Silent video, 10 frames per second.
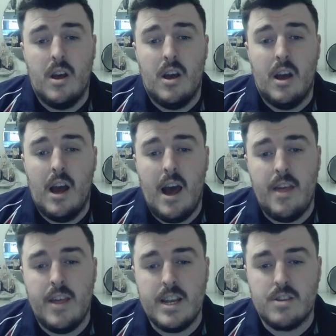
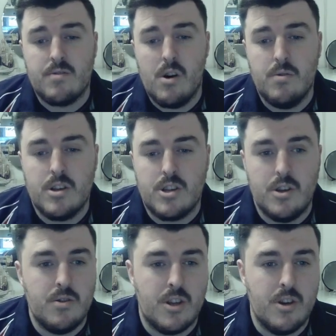And then he's rolled
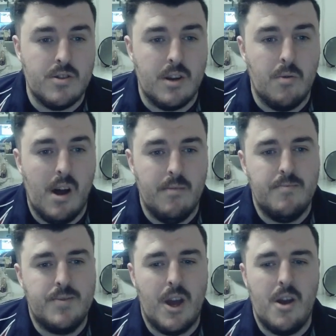2 2s and a 1.
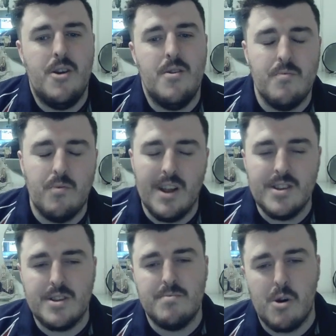So 1
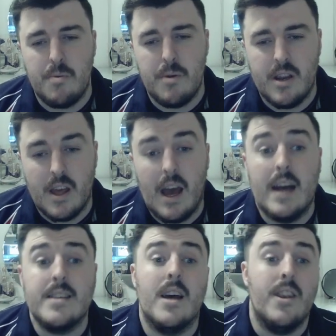Tomb Scorpion
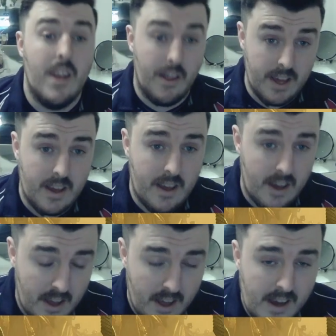has done nothing,
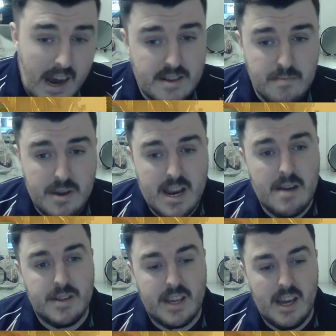hasn't been
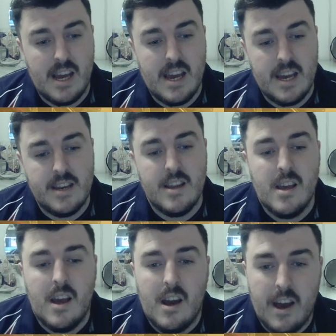able to kill it in.
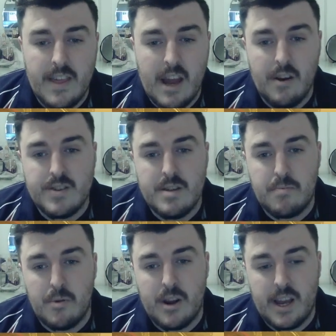I then obviously
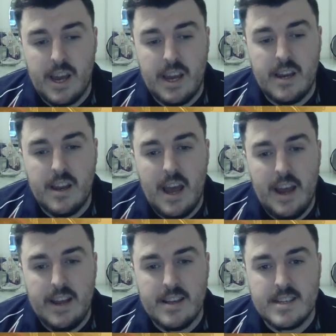bring in
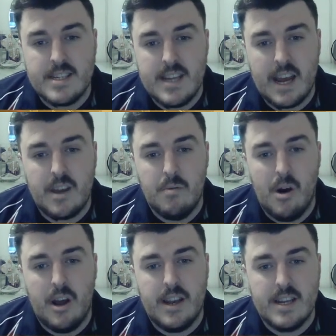a second
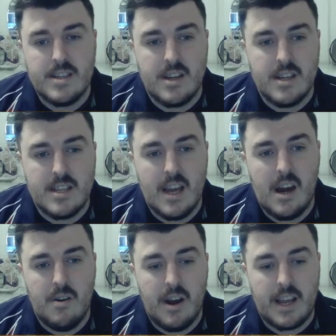one, and as
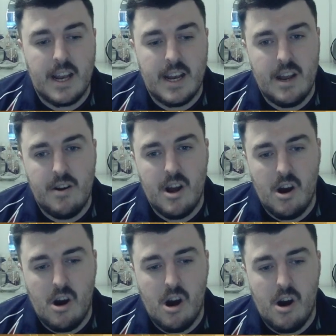tell, I clear it
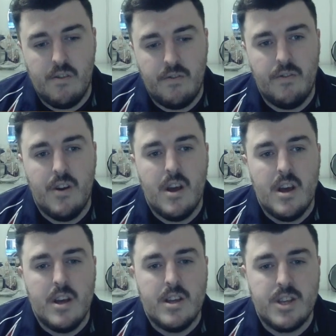off.
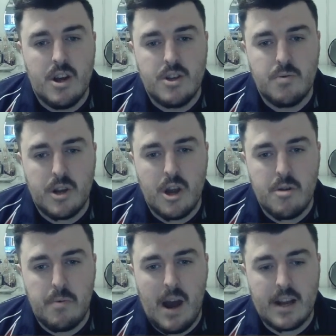So just want to go
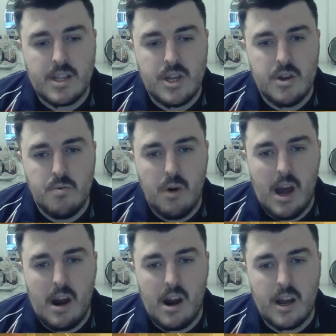back to where
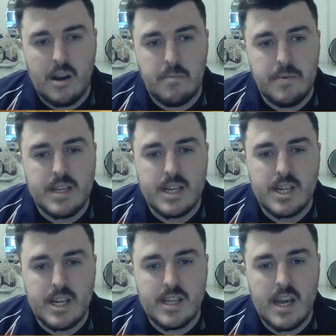our kind of
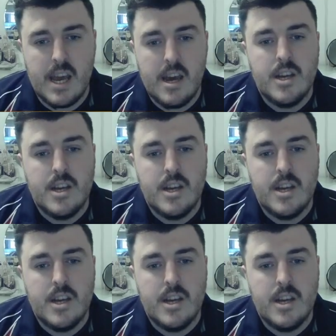position is here.